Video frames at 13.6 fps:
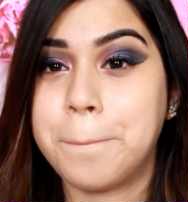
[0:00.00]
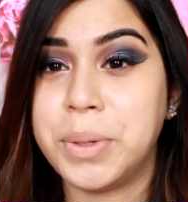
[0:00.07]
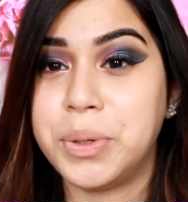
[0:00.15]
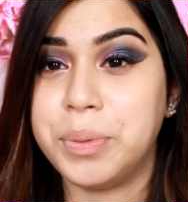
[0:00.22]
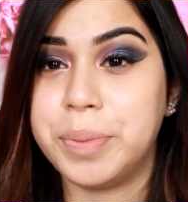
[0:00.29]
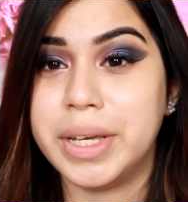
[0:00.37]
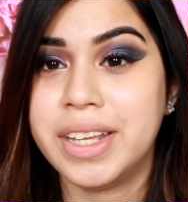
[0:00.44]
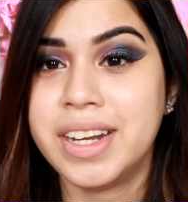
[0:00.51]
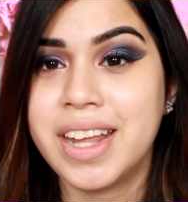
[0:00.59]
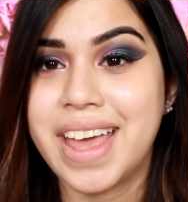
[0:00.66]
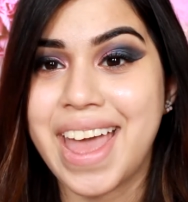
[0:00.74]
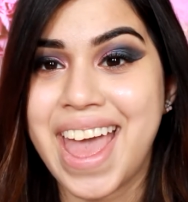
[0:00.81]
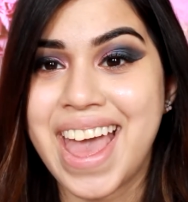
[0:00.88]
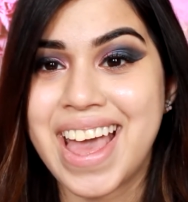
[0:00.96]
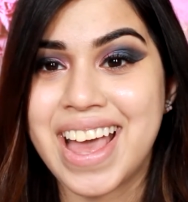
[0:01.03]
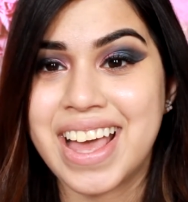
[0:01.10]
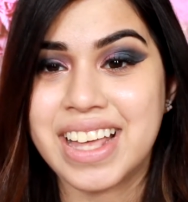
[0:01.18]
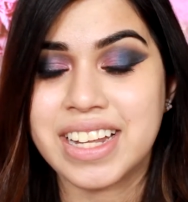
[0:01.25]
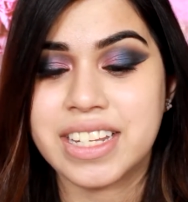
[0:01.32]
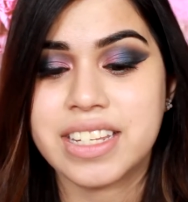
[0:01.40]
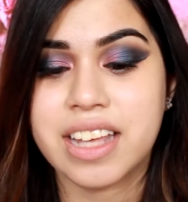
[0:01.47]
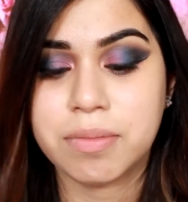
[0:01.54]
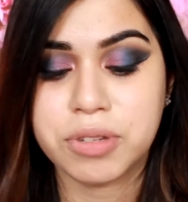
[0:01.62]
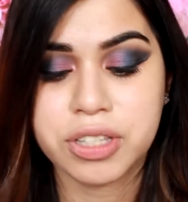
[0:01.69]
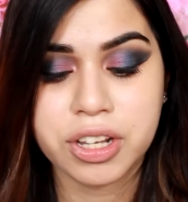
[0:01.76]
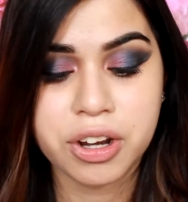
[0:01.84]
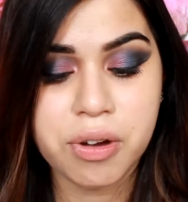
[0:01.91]
Boomin', and I'm
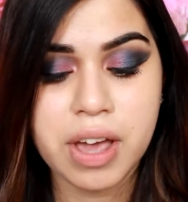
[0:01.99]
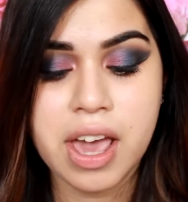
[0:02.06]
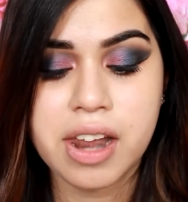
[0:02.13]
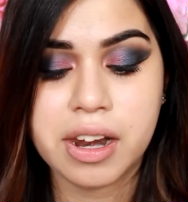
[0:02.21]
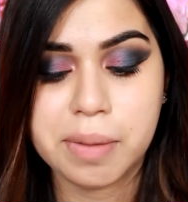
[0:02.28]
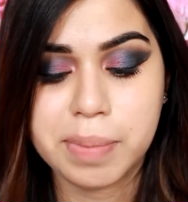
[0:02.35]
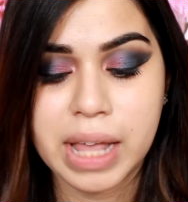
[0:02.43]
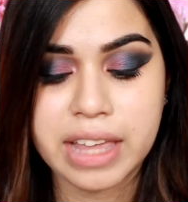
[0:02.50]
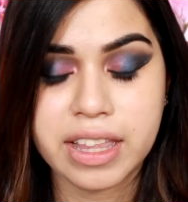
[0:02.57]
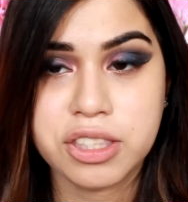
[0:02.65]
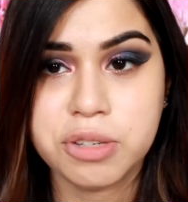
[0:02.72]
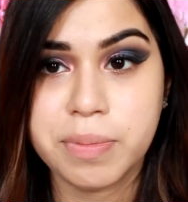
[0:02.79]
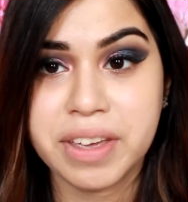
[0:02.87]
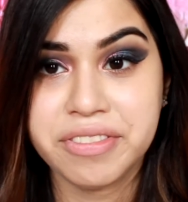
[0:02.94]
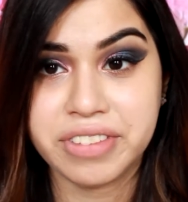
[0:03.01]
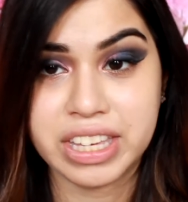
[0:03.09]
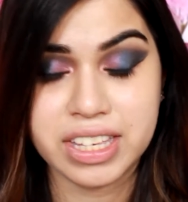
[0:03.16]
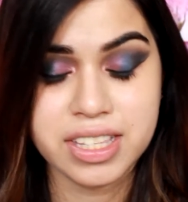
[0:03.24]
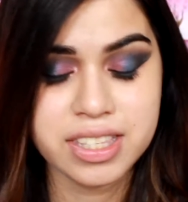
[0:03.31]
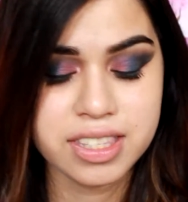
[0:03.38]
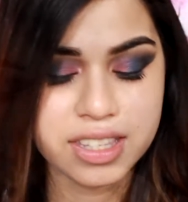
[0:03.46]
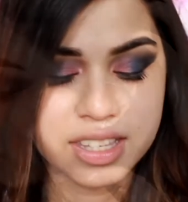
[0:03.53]
just going to go ahead and apply that to my face.